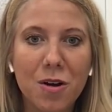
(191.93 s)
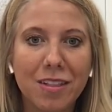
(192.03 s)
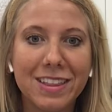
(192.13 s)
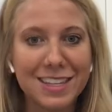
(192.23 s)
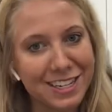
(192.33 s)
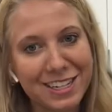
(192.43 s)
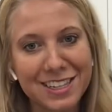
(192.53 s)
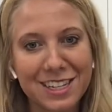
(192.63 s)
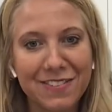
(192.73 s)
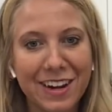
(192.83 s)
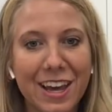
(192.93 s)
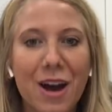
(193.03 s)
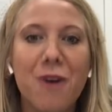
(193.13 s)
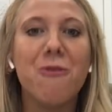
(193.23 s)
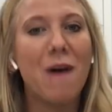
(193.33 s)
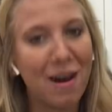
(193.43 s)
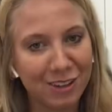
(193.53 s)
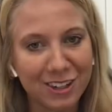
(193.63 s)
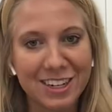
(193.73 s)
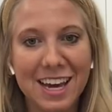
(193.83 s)
listen to this video while
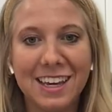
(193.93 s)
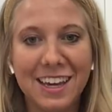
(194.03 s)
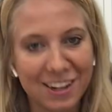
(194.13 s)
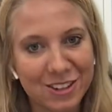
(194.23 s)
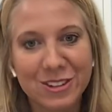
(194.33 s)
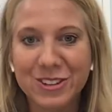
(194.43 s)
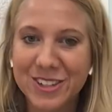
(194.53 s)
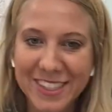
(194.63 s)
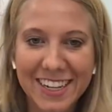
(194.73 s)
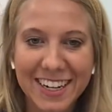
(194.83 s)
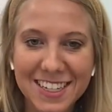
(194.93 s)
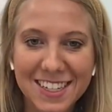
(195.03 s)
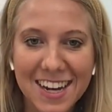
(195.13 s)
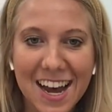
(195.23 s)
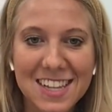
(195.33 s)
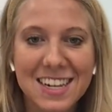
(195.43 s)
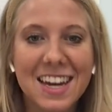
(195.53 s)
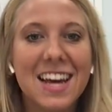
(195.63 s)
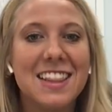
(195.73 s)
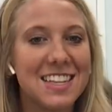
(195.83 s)
you're taking your social studies test.
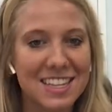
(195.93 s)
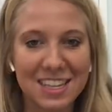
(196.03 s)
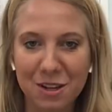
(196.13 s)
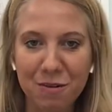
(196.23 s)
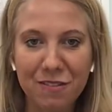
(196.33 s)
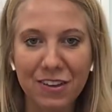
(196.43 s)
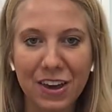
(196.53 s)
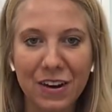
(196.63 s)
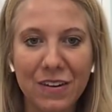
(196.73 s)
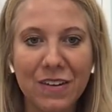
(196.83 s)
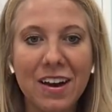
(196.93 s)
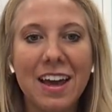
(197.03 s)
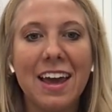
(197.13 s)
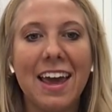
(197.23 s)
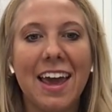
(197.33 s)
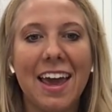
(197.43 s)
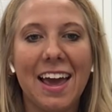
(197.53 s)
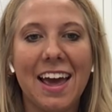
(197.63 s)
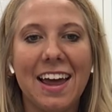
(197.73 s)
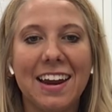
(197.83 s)
This is a review,
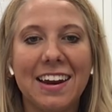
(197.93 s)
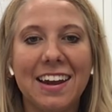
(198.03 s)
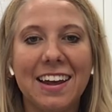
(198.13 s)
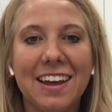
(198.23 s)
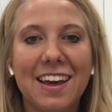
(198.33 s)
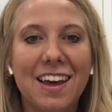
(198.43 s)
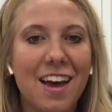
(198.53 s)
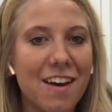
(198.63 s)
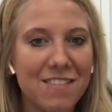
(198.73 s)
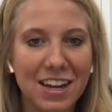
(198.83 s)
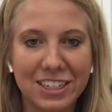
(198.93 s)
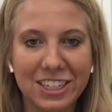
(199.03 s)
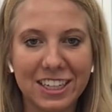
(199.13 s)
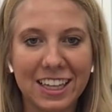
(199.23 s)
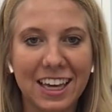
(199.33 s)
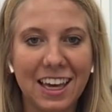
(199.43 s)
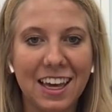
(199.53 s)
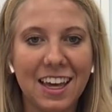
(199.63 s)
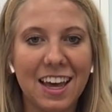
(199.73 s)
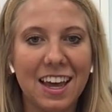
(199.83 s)
and
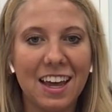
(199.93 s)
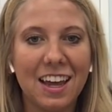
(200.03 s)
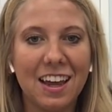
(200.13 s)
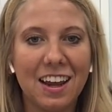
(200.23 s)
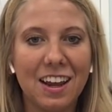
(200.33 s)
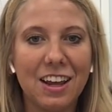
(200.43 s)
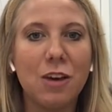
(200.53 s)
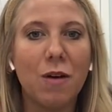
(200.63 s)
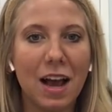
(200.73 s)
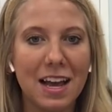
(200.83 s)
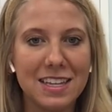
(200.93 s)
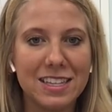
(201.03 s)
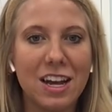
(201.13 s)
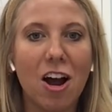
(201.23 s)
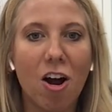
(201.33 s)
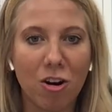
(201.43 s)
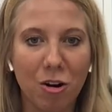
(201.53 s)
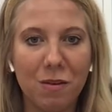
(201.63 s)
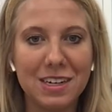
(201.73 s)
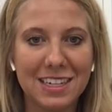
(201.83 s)
eventually you guys are
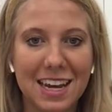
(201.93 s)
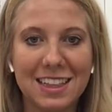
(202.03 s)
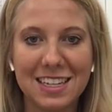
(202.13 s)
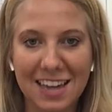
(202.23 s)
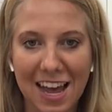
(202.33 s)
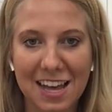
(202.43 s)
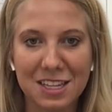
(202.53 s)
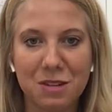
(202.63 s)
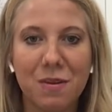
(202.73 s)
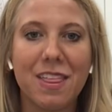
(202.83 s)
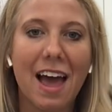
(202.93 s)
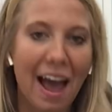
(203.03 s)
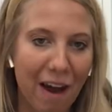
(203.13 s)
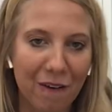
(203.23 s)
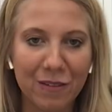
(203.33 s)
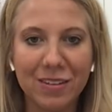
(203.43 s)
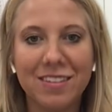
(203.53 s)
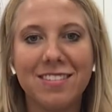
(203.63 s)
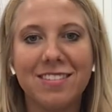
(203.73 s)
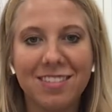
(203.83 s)
going to take the test without
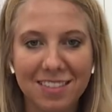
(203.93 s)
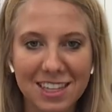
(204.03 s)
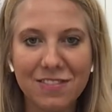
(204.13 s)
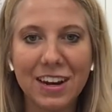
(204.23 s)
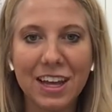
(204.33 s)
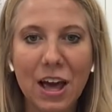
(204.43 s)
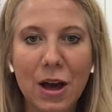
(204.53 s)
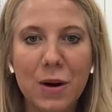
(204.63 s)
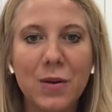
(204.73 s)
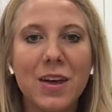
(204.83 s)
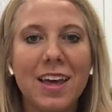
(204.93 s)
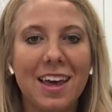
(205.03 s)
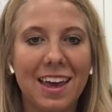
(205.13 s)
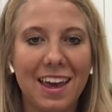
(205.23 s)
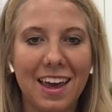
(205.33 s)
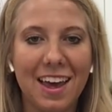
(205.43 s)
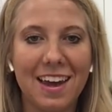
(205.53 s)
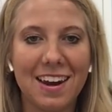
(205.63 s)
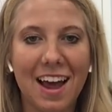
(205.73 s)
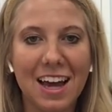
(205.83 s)
this video,
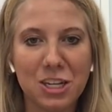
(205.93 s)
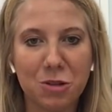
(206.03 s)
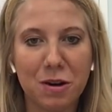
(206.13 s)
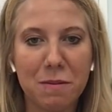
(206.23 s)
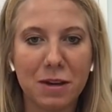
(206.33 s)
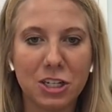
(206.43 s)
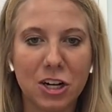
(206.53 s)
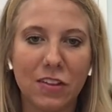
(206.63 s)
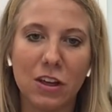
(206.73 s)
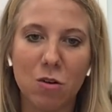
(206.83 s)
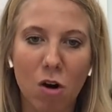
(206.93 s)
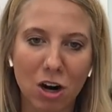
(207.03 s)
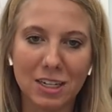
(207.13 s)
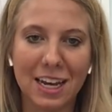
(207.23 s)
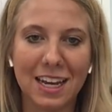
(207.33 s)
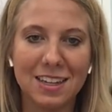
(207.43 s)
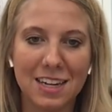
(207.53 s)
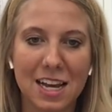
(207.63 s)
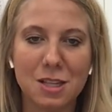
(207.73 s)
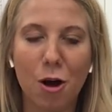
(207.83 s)
and I just want to make sure that you are taking the
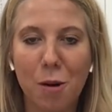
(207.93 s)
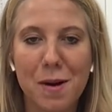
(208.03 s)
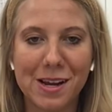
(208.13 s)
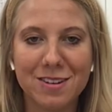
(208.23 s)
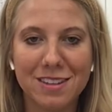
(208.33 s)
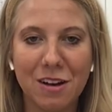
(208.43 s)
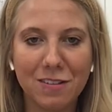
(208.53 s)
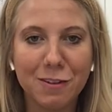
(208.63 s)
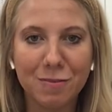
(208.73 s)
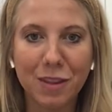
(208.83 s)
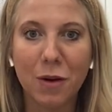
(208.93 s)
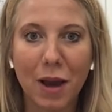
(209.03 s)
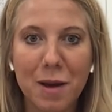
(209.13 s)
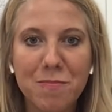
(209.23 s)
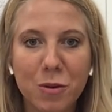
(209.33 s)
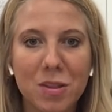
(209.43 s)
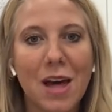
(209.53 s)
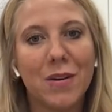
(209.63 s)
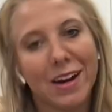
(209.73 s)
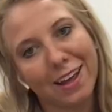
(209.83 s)
test all by yourself, okay,
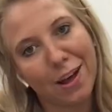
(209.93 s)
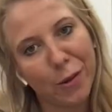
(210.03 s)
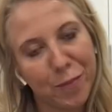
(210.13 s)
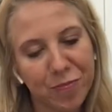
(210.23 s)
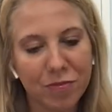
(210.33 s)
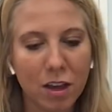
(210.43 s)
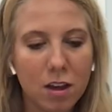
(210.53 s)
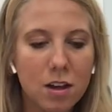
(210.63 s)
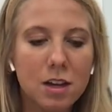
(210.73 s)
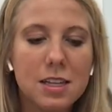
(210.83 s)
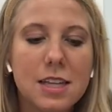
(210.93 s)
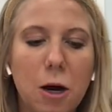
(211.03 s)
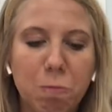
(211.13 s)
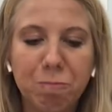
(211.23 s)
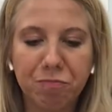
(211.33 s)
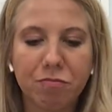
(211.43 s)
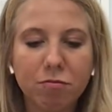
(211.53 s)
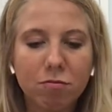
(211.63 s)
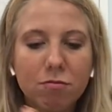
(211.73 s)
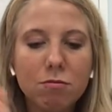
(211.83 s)
without any help. So
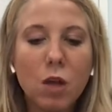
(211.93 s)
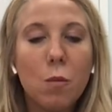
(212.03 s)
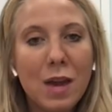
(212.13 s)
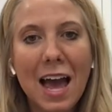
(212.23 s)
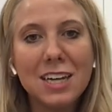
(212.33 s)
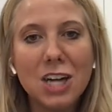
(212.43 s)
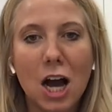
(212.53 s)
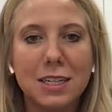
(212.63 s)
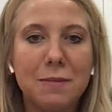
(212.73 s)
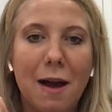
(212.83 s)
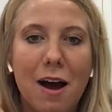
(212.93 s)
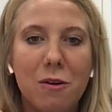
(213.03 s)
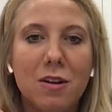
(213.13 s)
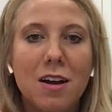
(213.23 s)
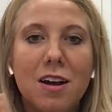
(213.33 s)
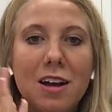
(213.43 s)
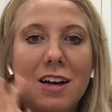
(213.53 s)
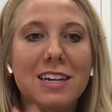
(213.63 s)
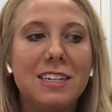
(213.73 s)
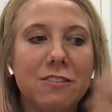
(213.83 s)
we had talked about
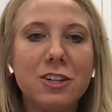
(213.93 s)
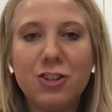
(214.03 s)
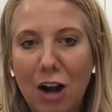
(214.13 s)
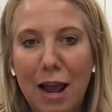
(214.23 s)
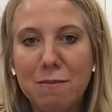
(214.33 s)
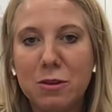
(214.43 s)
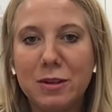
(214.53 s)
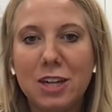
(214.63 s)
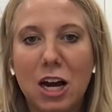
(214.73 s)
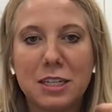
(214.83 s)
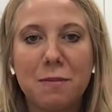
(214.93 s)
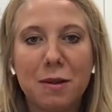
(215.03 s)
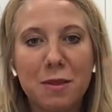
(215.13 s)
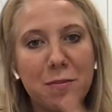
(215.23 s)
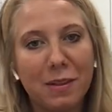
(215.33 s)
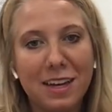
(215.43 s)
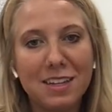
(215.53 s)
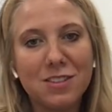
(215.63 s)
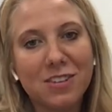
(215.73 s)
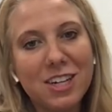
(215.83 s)
different tribes. We talked about the
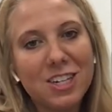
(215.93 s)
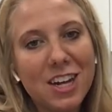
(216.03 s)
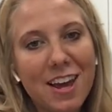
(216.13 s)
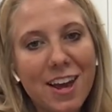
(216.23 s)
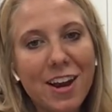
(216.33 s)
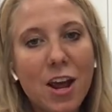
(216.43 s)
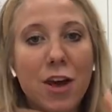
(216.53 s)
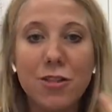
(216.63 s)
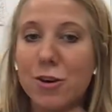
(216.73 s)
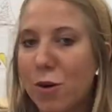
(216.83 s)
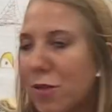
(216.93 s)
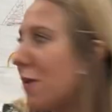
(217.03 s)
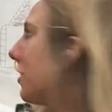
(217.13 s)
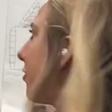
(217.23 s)
Plains region, the Northwest